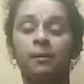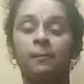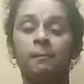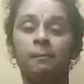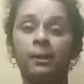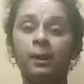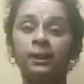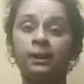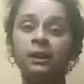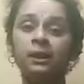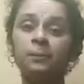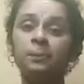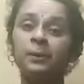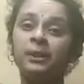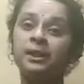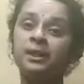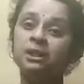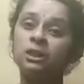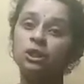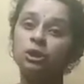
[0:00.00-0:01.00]
Many
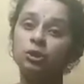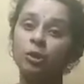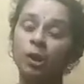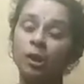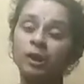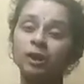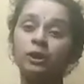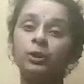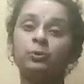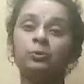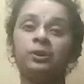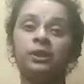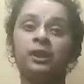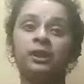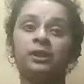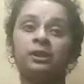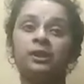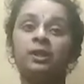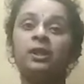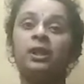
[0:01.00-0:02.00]
beads join
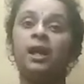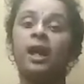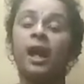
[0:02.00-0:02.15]
together